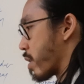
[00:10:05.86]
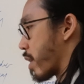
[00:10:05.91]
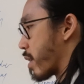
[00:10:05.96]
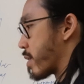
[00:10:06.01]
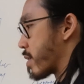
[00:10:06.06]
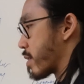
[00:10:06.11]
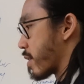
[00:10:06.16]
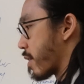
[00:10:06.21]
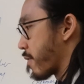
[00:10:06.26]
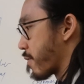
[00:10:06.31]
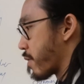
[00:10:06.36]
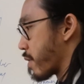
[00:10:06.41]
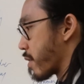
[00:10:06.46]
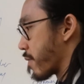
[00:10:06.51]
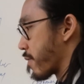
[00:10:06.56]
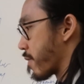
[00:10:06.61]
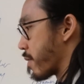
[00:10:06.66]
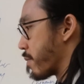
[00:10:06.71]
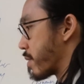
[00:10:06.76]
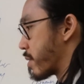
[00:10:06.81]
and suffering
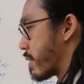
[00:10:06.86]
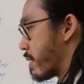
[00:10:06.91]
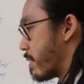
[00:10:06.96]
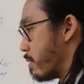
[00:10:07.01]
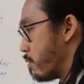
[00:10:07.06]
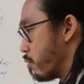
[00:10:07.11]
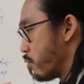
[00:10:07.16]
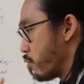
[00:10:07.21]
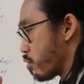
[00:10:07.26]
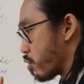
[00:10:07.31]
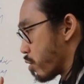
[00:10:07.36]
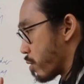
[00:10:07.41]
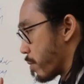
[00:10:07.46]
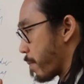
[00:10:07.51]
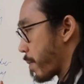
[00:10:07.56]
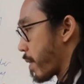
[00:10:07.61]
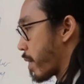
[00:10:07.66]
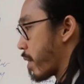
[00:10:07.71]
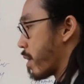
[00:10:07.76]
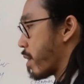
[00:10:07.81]
from a delusion
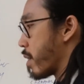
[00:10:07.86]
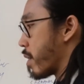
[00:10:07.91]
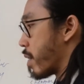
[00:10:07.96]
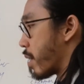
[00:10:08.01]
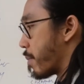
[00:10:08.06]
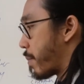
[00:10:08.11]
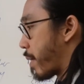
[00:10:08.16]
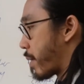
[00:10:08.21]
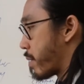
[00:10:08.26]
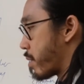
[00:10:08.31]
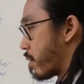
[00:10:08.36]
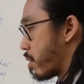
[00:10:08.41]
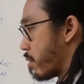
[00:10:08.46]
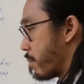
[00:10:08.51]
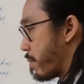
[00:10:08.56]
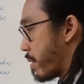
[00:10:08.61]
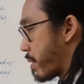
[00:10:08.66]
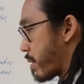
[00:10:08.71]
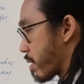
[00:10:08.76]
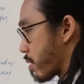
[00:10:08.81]
about their
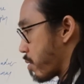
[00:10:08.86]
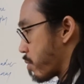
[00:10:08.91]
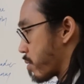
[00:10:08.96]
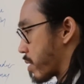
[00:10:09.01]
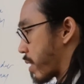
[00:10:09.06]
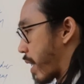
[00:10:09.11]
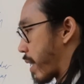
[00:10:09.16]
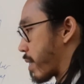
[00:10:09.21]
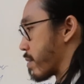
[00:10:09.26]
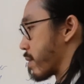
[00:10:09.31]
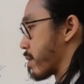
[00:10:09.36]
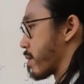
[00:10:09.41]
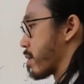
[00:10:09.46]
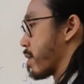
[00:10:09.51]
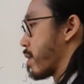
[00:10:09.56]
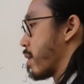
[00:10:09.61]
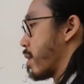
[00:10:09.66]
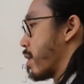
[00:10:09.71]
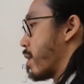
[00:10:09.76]
own mythical status.